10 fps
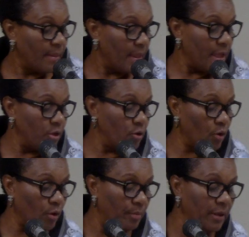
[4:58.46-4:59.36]
And you
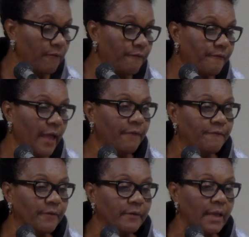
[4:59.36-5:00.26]
know to be
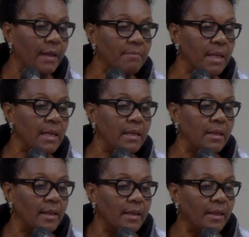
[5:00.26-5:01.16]
faithful, that
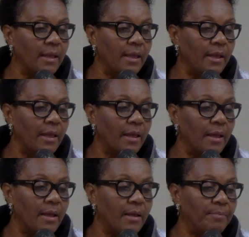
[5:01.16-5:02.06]
means
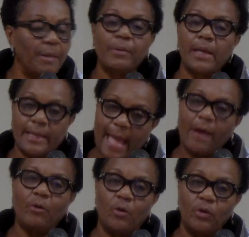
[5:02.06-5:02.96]
people can
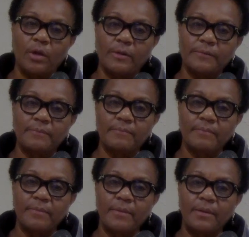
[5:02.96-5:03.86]
count on you. All
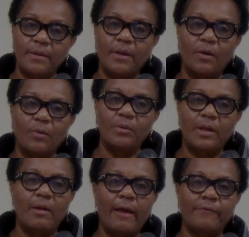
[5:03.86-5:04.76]
right. You know they
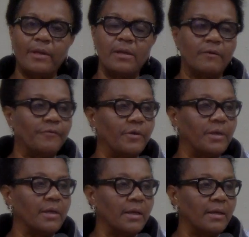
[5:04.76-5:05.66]
don't have to look for
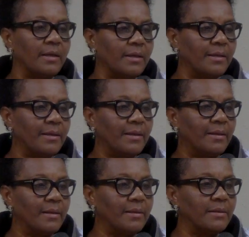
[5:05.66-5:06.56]
you. Yeah.
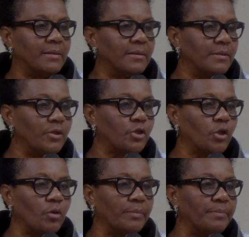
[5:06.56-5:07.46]
Uh, you
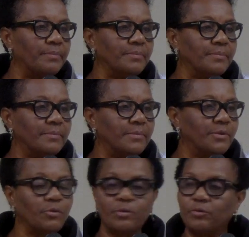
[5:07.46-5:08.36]
show up
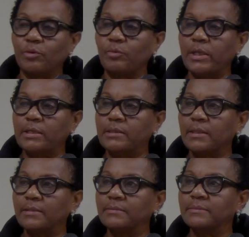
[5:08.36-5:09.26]
two or three
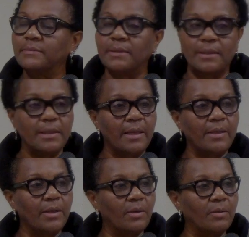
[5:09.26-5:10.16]
weeks, all
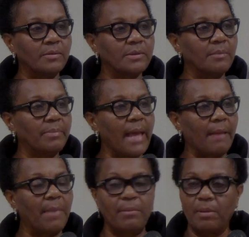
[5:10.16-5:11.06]
right. You know,
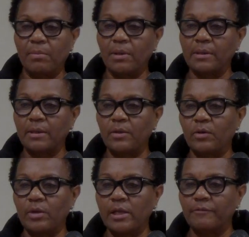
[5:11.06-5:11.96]
sometime maybe month you
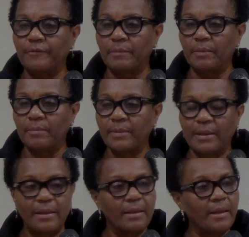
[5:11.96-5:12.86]
don't hear from them.
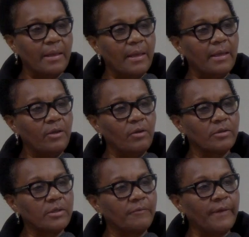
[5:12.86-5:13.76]
Yeah. And you know
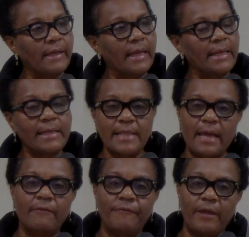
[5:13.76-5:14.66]
stuff like that. That's
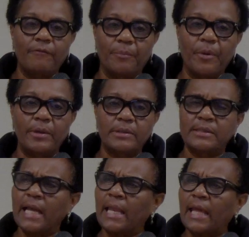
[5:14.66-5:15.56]
not a faithful person.
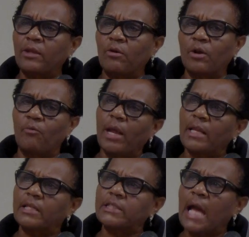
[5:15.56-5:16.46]
It's kind of like you're on a
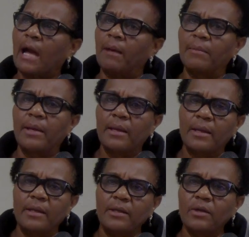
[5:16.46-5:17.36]
regular job.
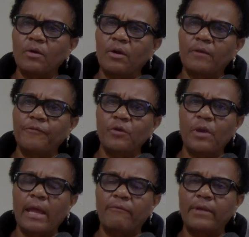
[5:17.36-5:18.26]
All right. You know, if you
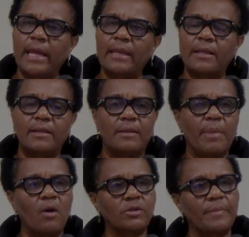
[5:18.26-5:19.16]
the everyday the
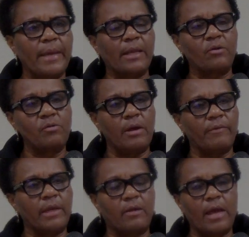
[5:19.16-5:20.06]
boss man or whoever,
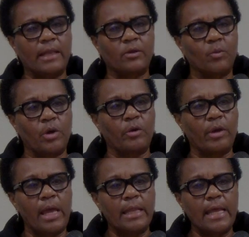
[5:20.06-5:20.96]
they don't have to
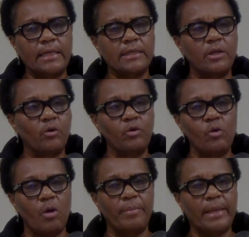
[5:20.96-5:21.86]
worry. They just know you're
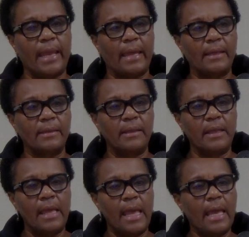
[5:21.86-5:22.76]
gonna be there. Gonna be
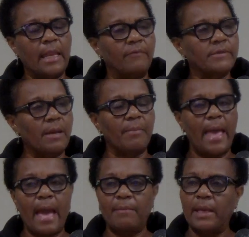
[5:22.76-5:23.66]
there yeah. And if something
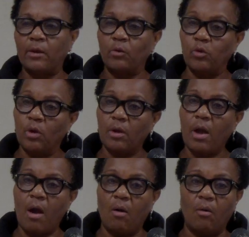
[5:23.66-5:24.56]
happened, they know you're gonna
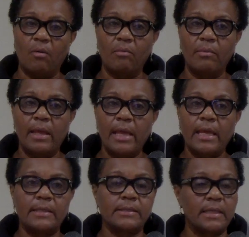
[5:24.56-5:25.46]
call
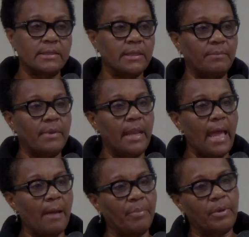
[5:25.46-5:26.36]
and say something
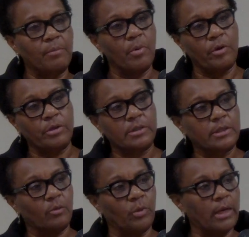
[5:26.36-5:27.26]
happened,
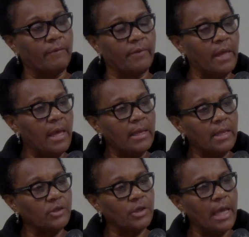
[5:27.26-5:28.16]
emergency or whatever,
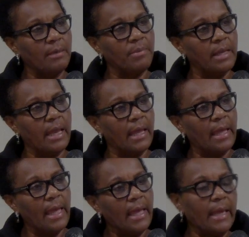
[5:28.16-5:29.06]
that you can't be
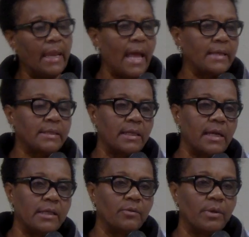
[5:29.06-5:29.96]
there. And there's
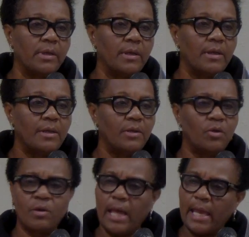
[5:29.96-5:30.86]
another one
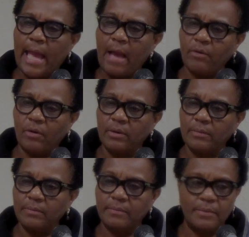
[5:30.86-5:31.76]
you can't count
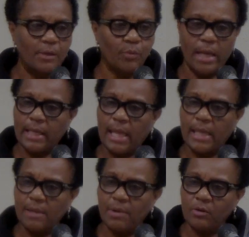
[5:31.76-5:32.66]
on. That's why they can't
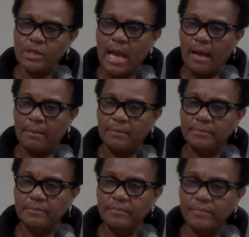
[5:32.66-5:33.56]
keep no job.
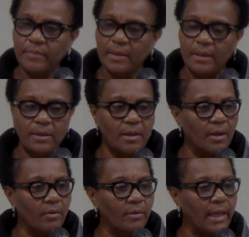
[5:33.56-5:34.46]
All right. You
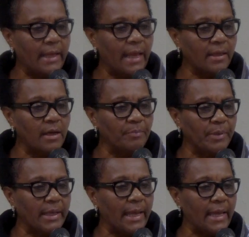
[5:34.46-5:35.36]
know, they there a
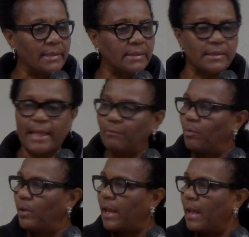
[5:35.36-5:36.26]
couple of days and it's like,
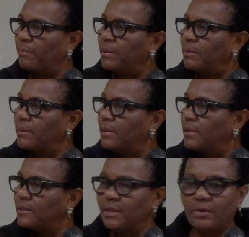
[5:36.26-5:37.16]
well, what happened to
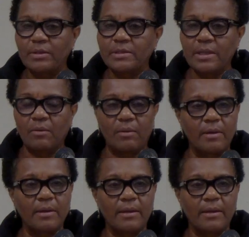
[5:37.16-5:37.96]
so right. and so.